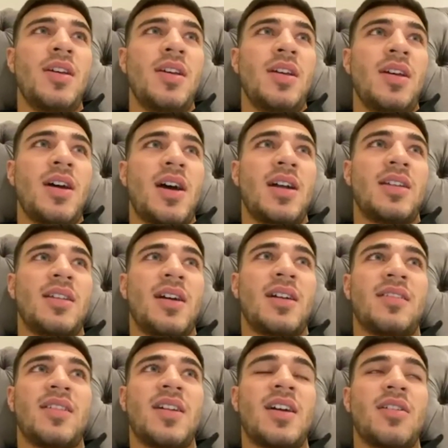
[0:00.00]
I'd
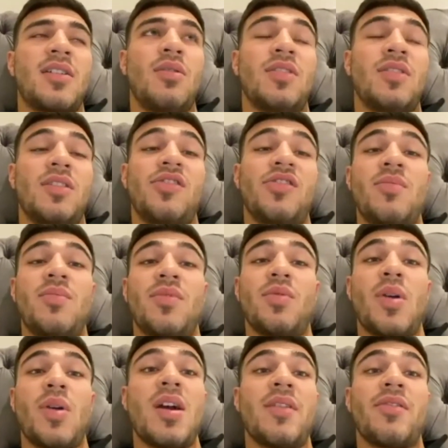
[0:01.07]
start going to gyms
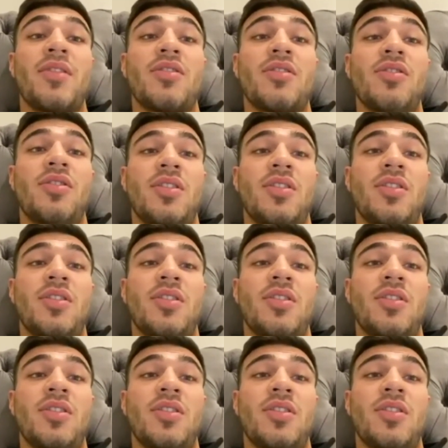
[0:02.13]
wherever I could.